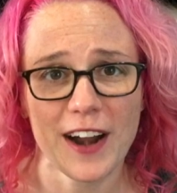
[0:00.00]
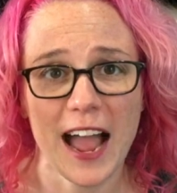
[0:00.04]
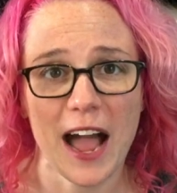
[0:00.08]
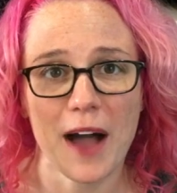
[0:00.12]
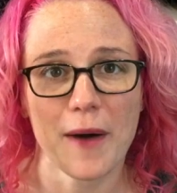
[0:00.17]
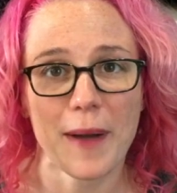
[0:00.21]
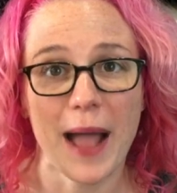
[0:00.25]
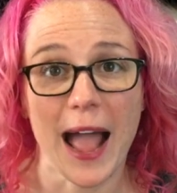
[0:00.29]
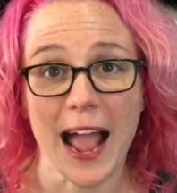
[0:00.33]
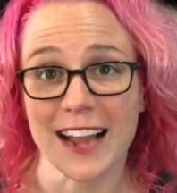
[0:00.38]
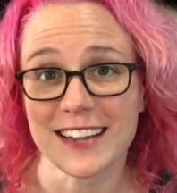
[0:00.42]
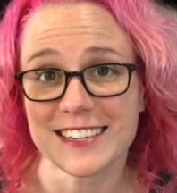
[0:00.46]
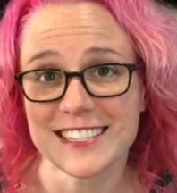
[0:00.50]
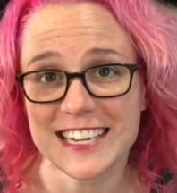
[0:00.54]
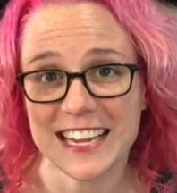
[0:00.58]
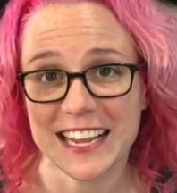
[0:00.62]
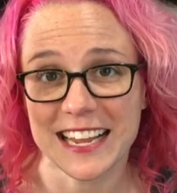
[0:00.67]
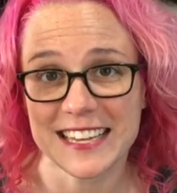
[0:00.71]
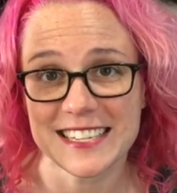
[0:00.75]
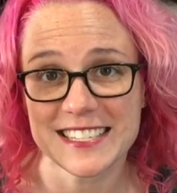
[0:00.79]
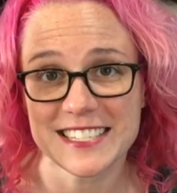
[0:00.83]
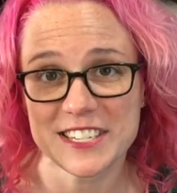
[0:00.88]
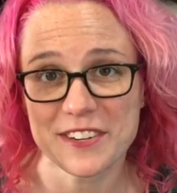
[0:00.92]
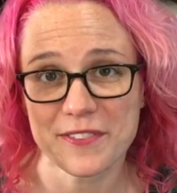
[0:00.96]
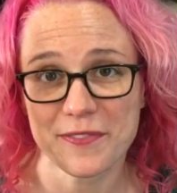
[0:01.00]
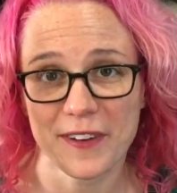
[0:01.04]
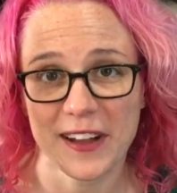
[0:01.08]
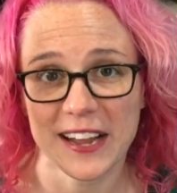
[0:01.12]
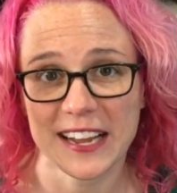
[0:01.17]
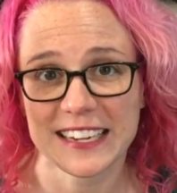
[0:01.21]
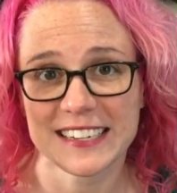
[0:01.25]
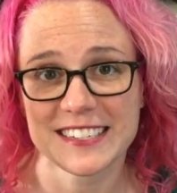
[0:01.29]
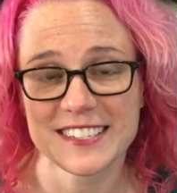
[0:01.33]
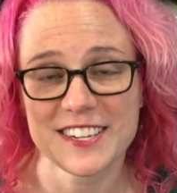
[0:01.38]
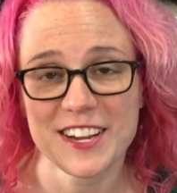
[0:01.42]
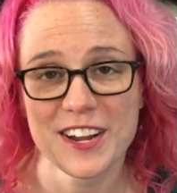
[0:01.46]
how acting has
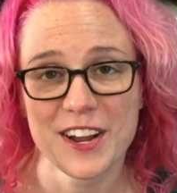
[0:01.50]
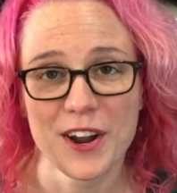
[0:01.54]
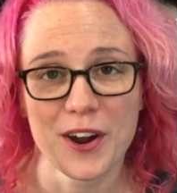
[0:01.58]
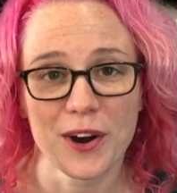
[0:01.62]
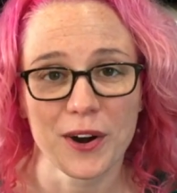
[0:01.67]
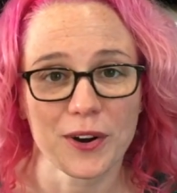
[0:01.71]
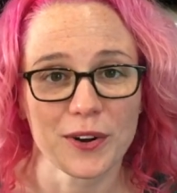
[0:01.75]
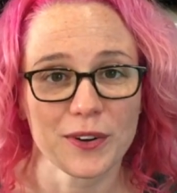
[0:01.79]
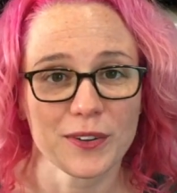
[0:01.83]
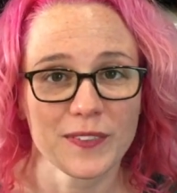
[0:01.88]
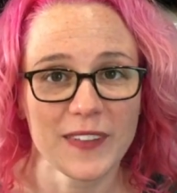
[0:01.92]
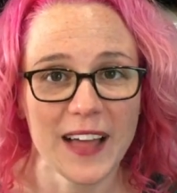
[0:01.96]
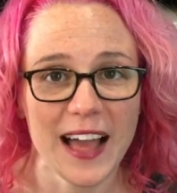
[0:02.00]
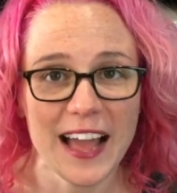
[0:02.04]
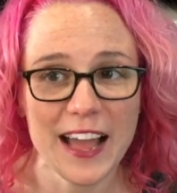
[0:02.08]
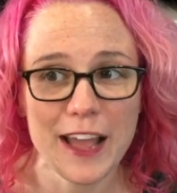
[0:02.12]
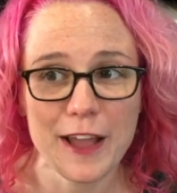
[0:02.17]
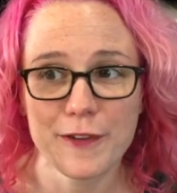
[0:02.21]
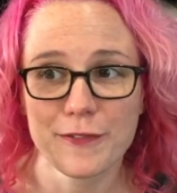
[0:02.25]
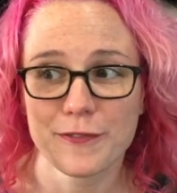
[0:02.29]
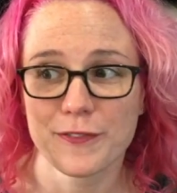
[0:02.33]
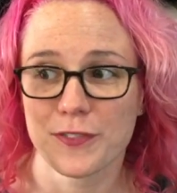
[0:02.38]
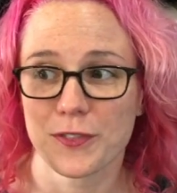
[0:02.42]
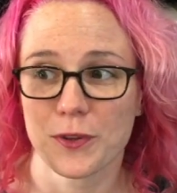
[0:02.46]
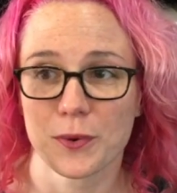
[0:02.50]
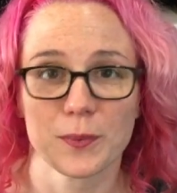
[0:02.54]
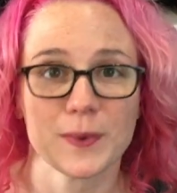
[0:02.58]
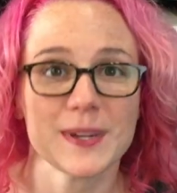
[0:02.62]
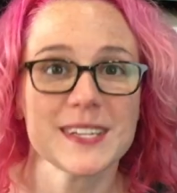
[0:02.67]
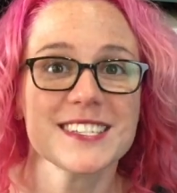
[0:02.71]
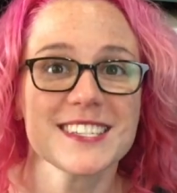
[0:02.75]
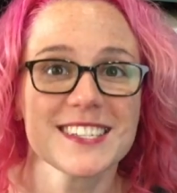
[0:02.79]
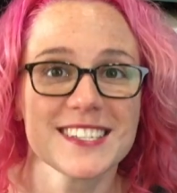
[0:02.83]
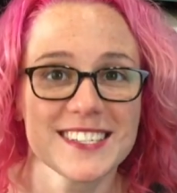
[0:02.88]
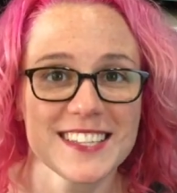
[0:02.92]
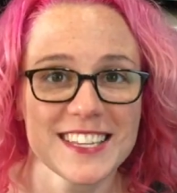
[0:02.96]
defined her life, the
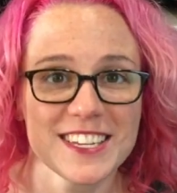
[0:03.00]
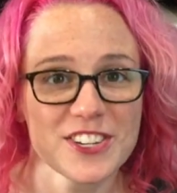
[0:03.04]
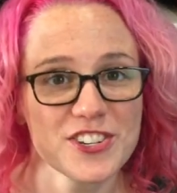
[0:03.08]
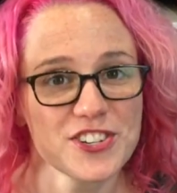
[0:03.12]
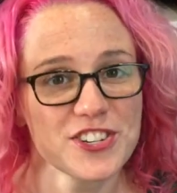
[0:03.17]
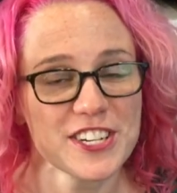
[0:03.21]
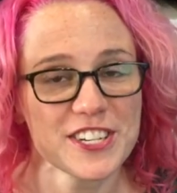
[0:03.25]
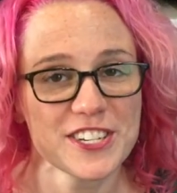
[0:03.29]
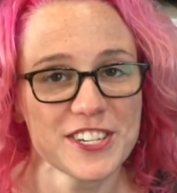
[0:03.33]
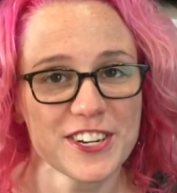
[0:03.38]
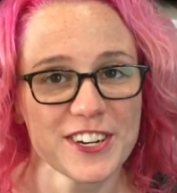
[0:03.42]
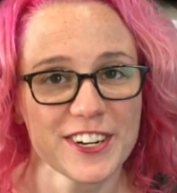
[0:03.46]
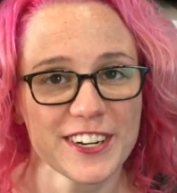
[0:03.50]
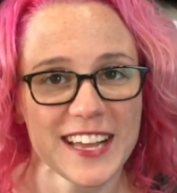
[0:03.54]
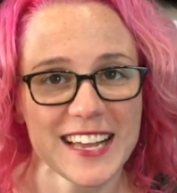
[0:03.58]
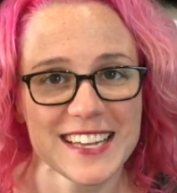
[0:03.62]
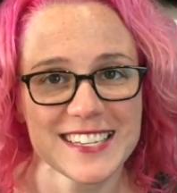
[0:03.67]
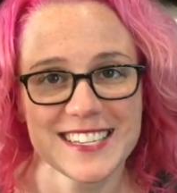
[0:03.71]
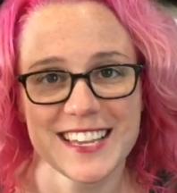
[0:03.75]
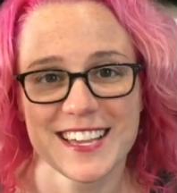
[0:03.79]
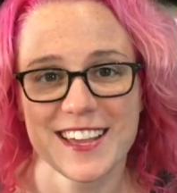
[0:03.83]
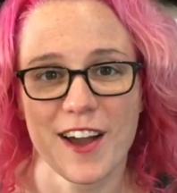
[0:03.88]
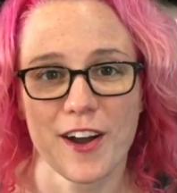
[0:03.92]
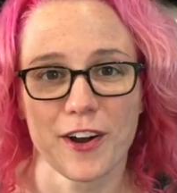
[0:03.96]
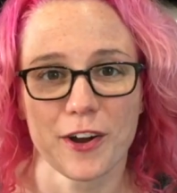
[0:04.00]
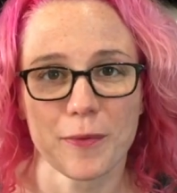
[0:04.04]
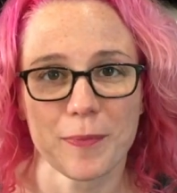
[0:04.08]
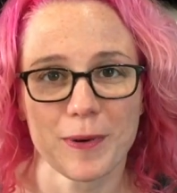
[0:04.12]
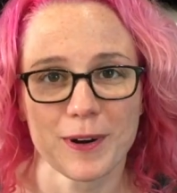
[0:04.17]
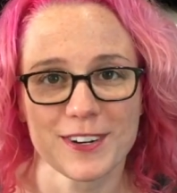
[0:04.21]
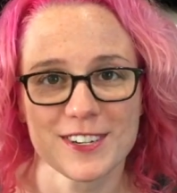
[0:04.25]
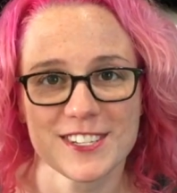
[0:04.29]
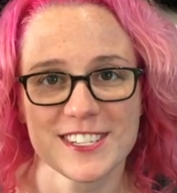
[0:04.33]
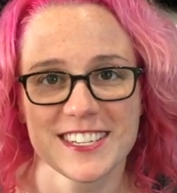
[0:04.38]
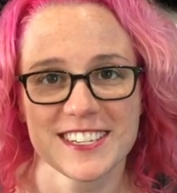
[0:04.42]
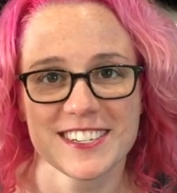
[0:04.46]
risks that she took as a young
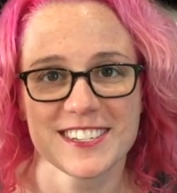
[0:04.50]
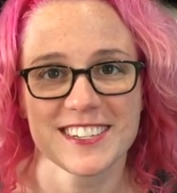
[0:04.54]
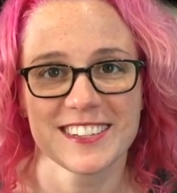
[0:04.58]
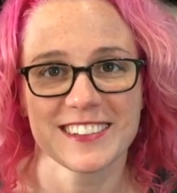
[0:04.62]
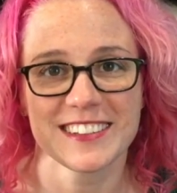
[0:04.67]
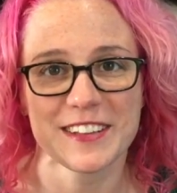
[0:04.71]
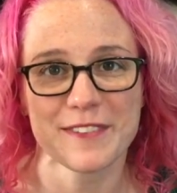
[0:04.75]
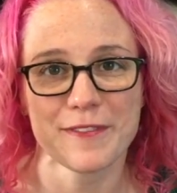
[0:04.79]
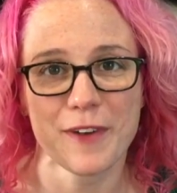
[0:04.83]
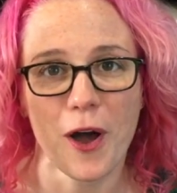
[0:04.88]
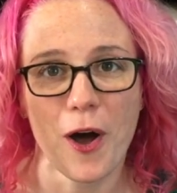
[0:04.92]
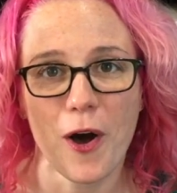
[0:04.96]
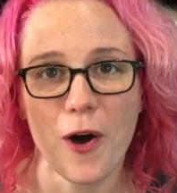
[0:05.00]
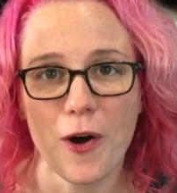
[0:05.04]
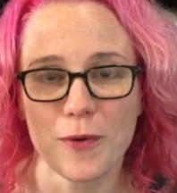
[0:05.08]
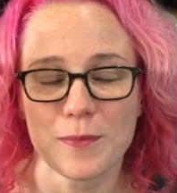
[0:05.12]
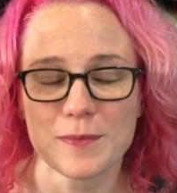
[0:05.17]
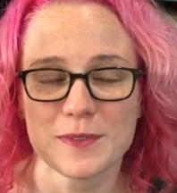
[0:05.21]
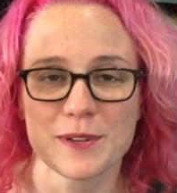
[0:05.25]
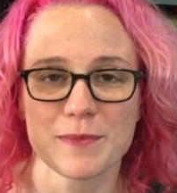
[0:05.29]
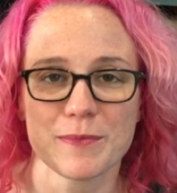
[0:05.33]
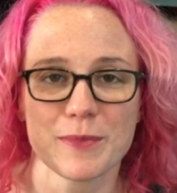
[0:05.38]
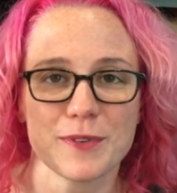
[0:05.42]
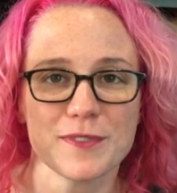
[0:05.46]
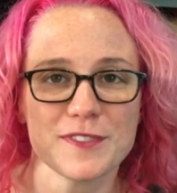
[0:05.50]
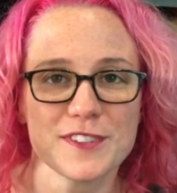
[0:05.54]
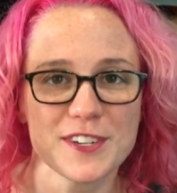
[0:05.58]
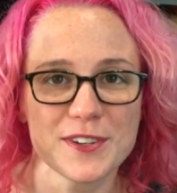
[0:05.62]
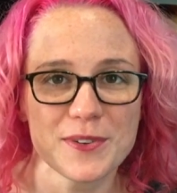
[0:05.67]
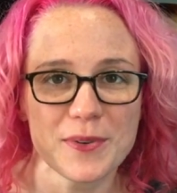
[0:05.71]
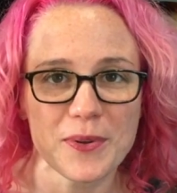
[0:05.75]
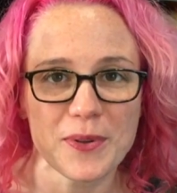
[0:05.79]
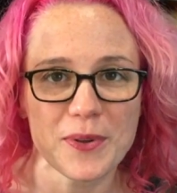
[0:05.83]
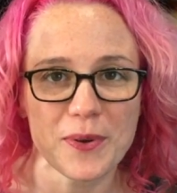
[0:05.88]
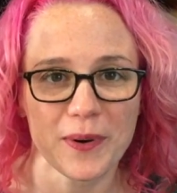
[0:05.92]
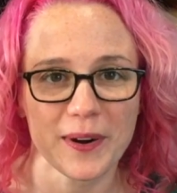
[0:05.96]
person to leave home, to move to
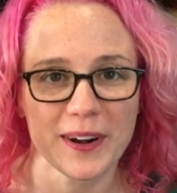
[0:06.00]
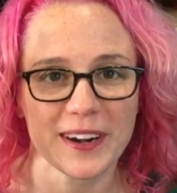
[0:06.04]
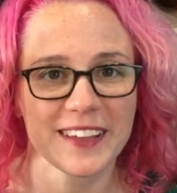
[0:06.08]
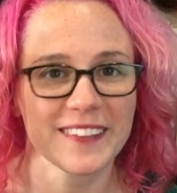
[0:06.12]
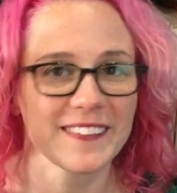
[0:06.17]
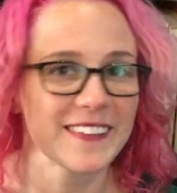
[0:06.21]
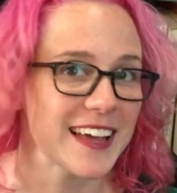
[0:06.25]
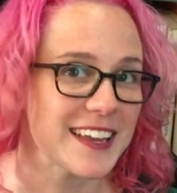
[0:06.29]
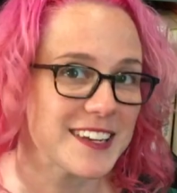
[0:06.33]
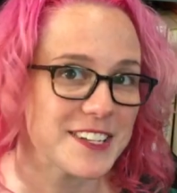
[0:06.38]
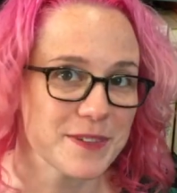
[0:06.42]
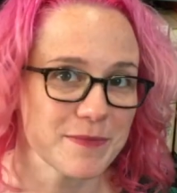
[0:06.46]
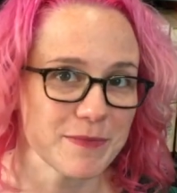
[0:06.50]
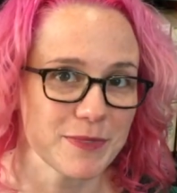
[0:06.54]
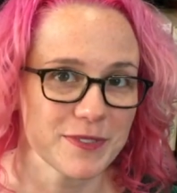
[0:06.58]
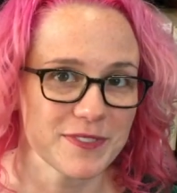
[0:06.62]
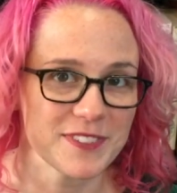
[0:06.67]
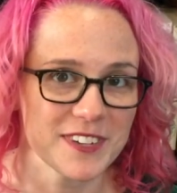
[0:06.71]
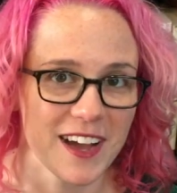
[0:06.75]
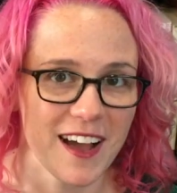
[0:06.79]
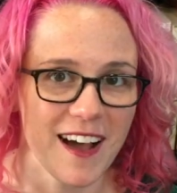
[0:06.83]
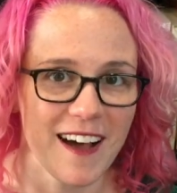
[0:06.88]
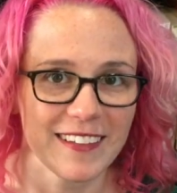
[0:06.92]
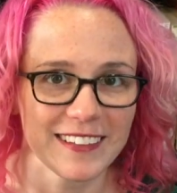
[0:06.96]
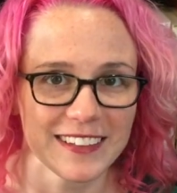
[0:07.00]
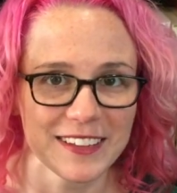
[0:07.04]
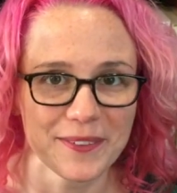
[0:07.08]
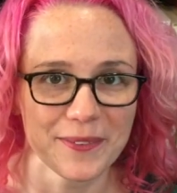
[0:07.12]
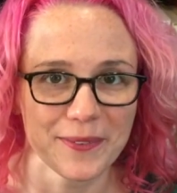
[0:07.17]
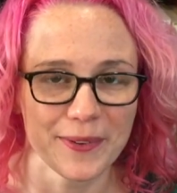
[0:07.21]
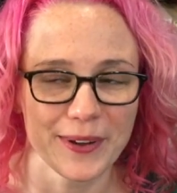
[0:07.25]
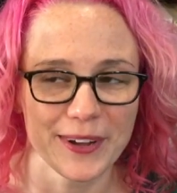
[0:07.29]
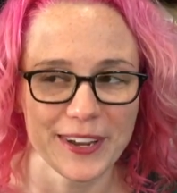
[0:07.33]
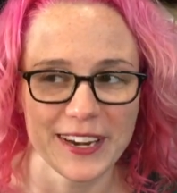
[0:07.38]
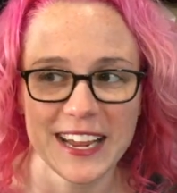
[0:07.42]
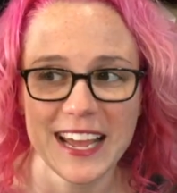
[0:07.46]
New York, and then to move to
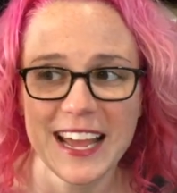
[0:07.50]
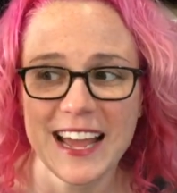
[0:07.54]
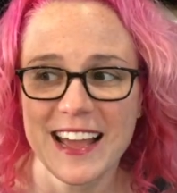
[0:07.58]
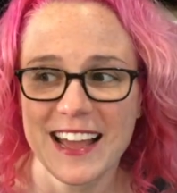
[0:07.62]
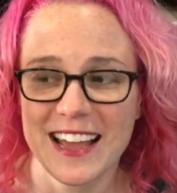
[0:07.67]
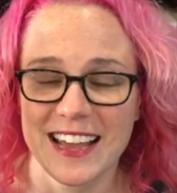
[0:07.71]
Hollywood.